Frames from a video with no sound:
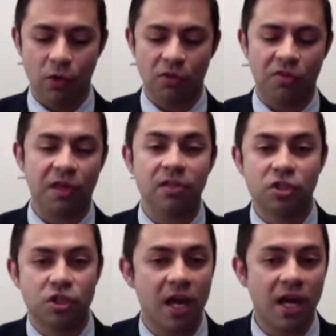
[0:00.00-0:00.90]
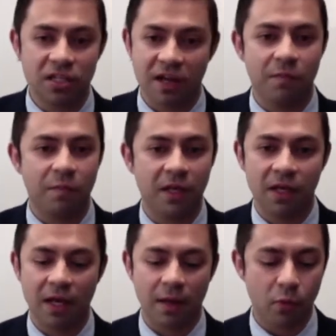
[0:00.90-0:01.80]
things change. I've been
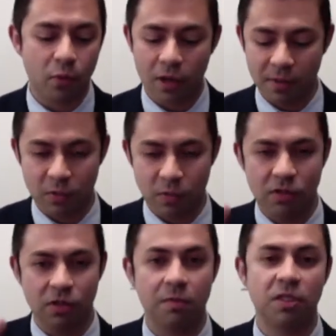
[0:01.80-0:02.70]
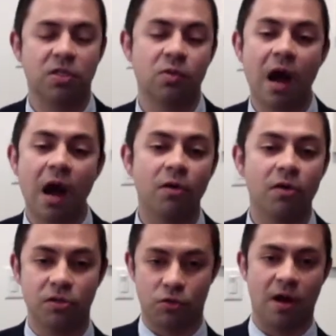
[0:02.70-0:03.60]
at appointments where it took me 2
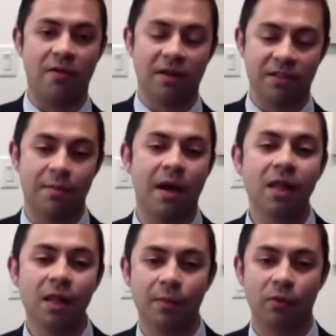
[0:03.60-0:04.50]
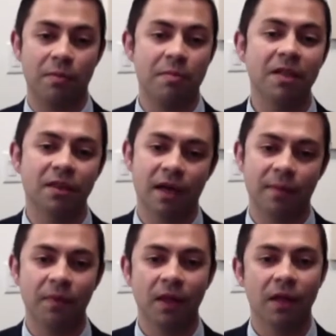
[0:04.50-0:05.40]
hours to drive out to Malibu to meet
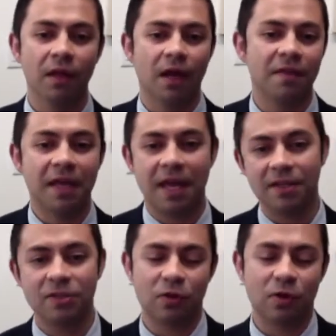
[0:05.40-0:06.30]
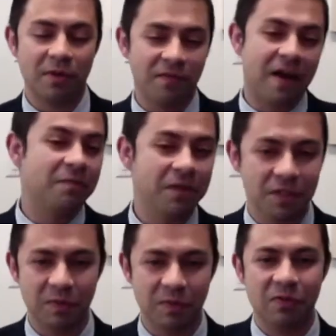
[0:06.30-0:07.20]
them, and they cancel on me 5
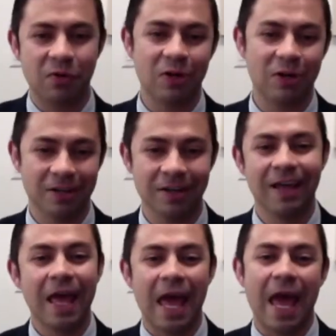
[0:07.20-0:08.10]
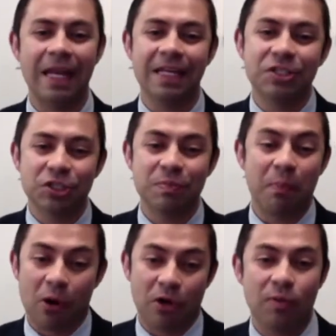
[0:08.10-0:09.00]
minutes before. And it's just
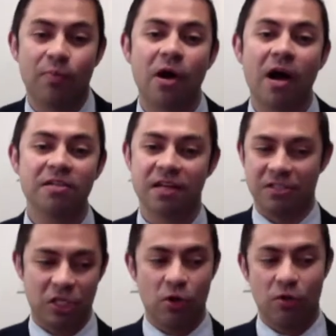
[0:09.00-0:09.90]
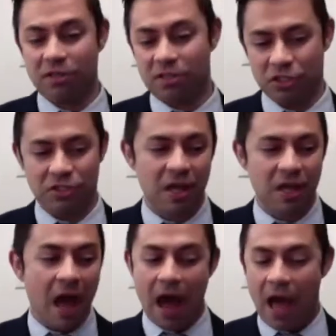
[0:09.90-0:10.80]
part of the process. It's just,
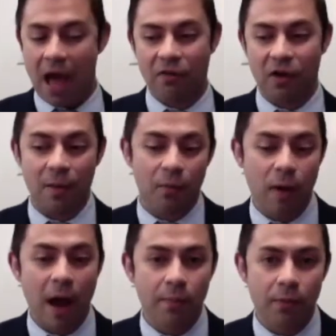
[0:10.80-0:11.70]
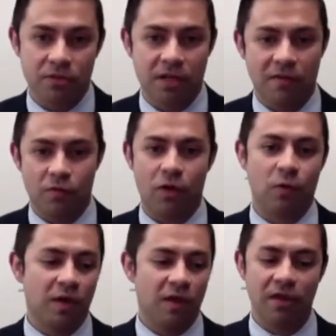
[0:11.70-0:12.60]
I have a couple rappers that I've worked
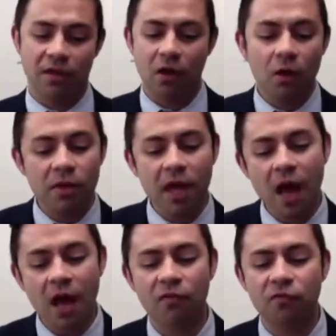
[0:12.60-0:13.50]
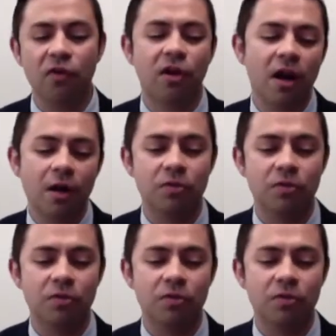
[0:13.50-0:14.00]
with, and, oh yeah, I forgot I was